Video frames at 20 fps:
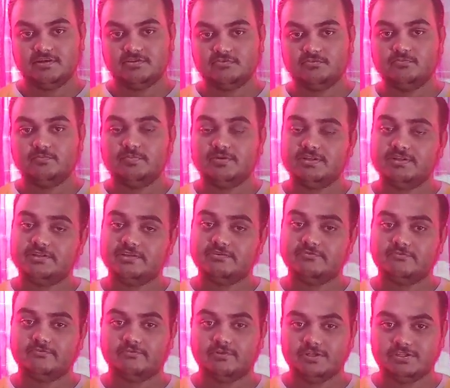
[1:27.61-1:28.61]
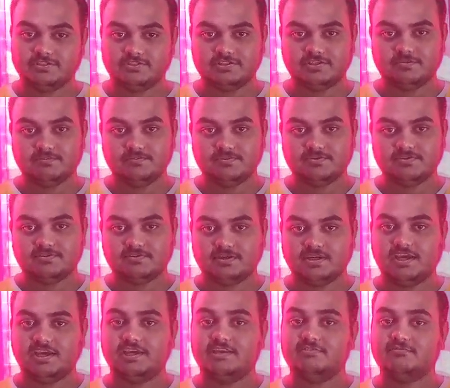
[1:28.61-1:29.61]
through building friendships
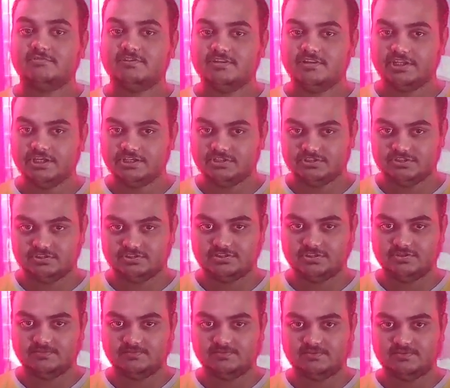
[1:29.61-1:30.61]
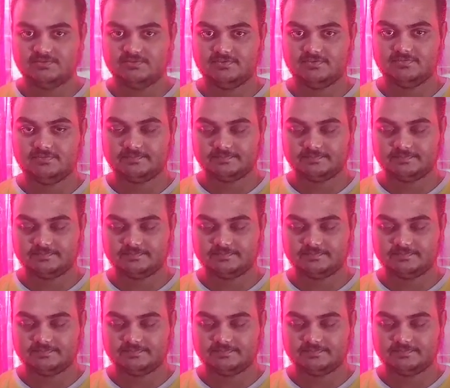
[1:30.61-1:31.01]
and relationships.